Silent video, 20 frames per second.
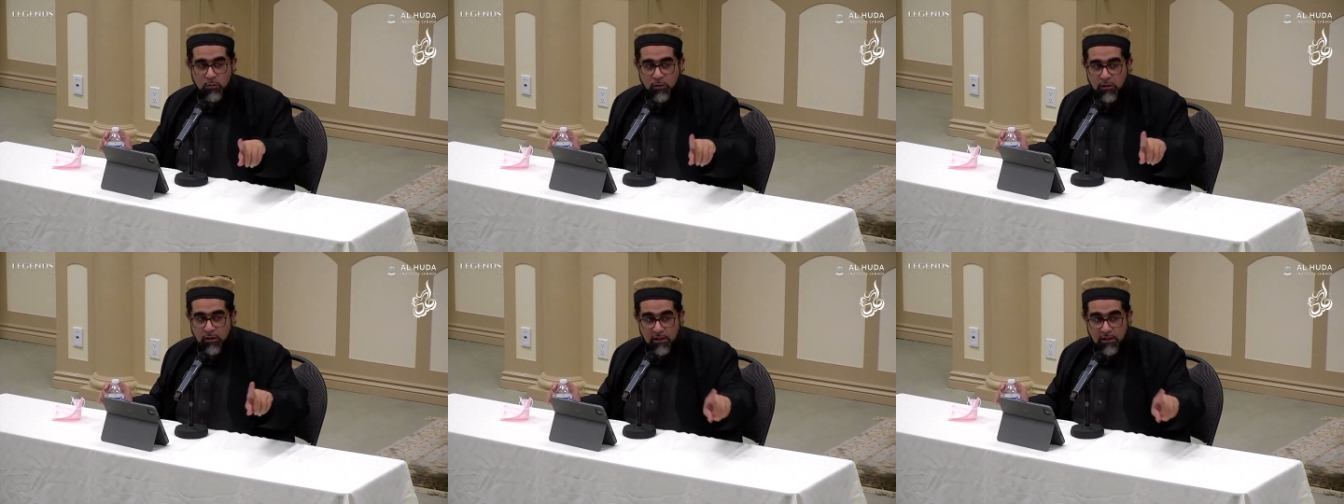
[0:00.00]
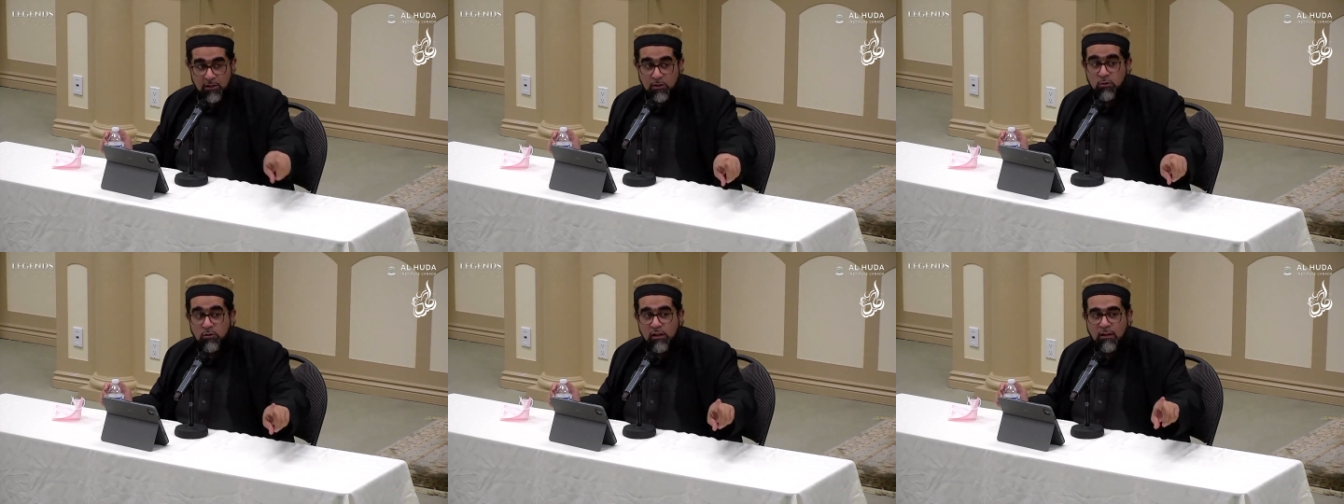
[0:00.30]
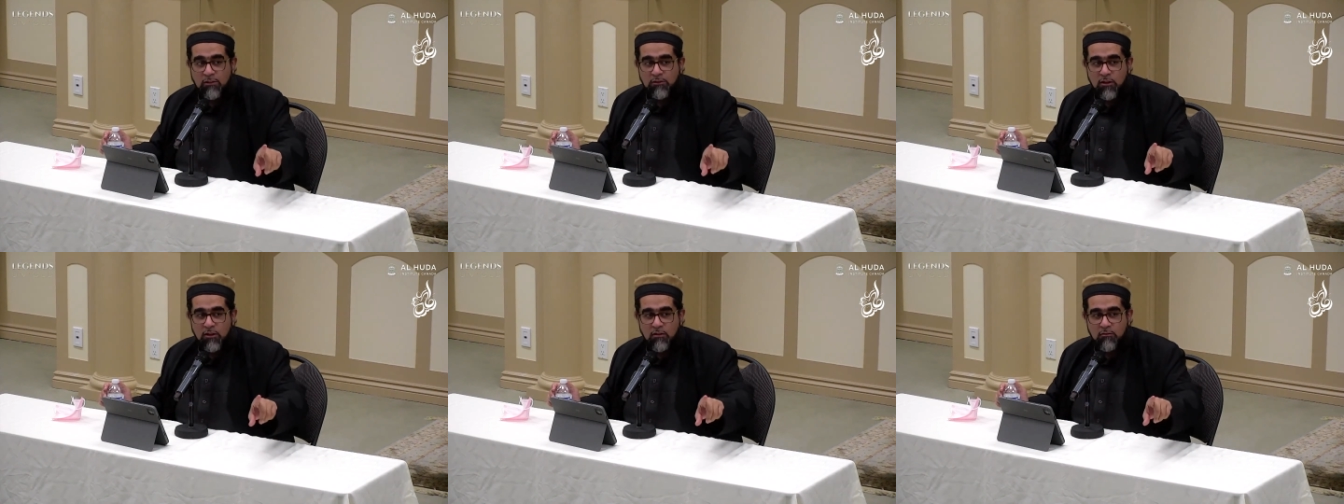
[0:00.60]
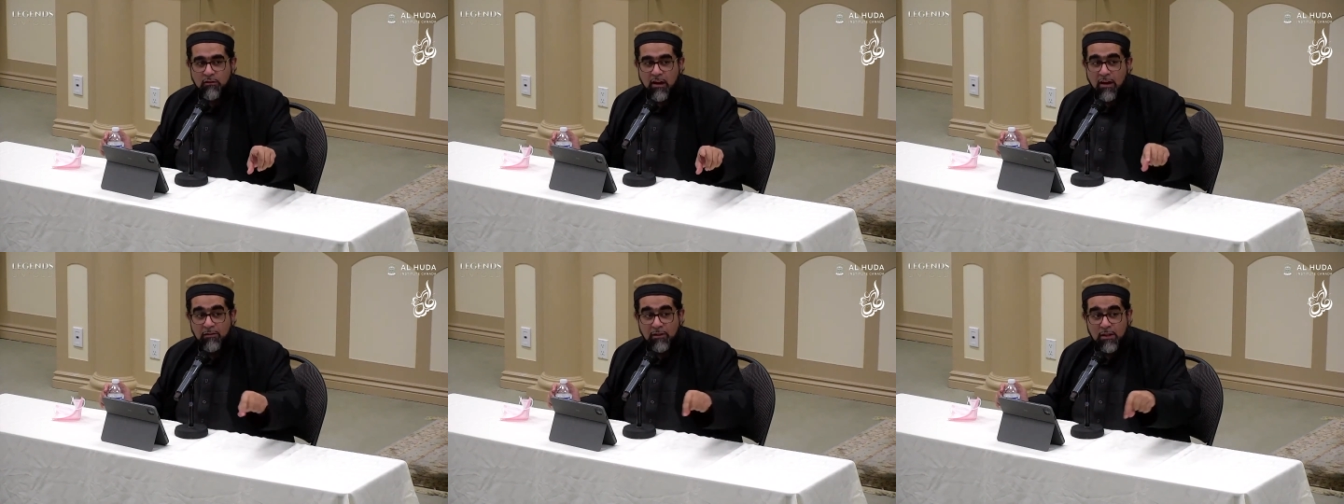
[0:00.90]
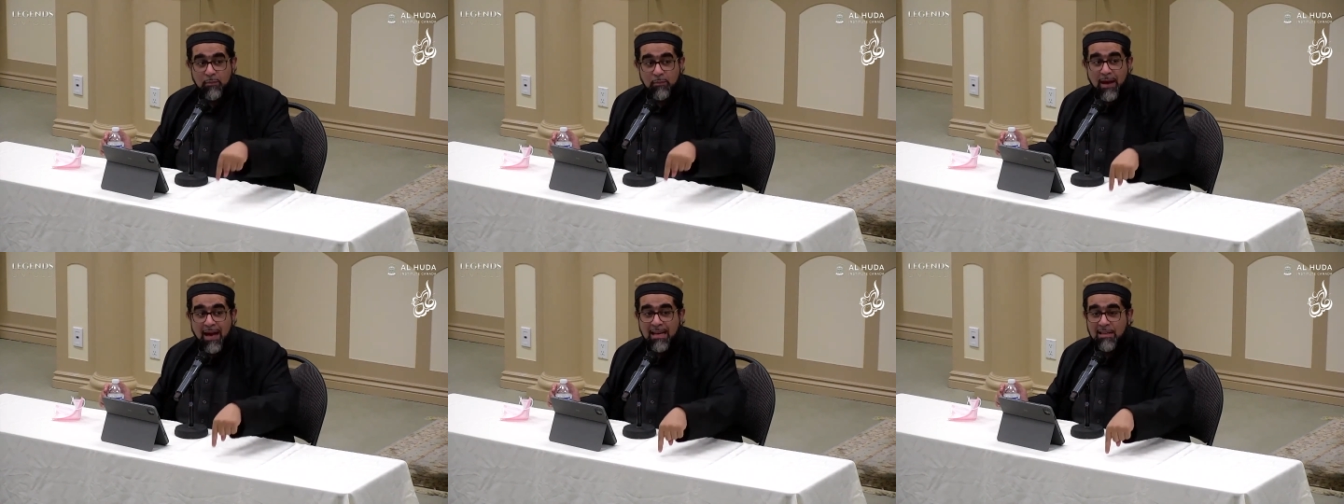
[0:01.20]
but in 2005, they
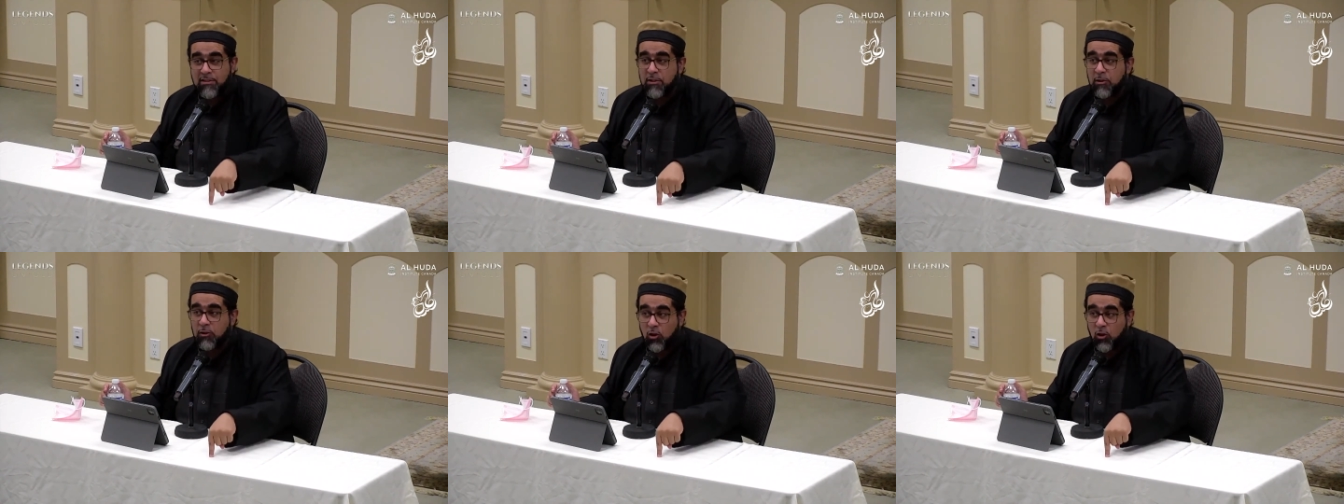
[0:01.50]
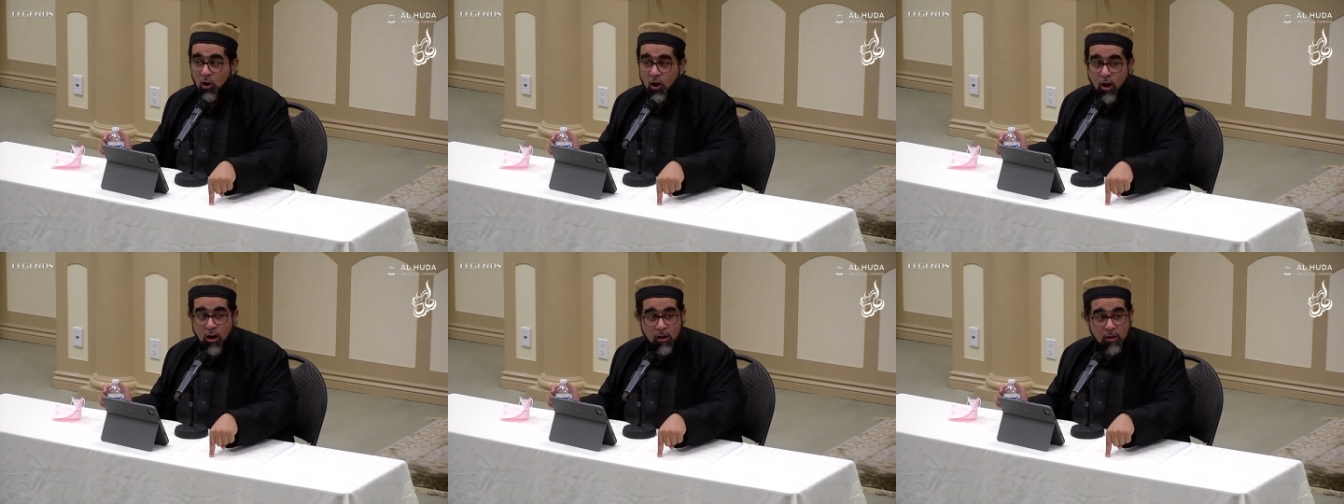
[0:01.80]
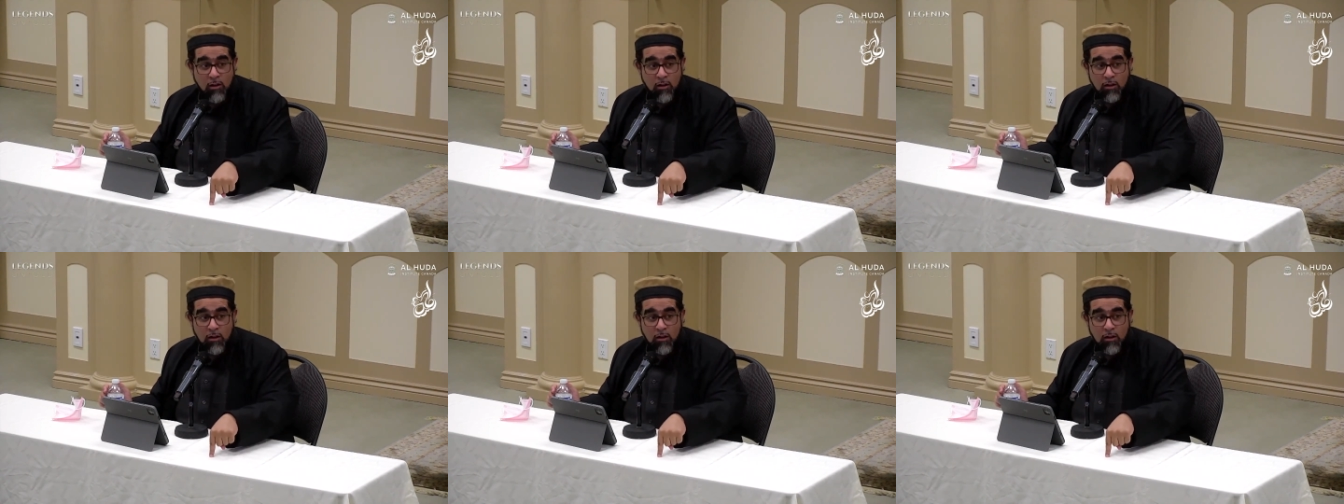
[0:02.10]
passed a law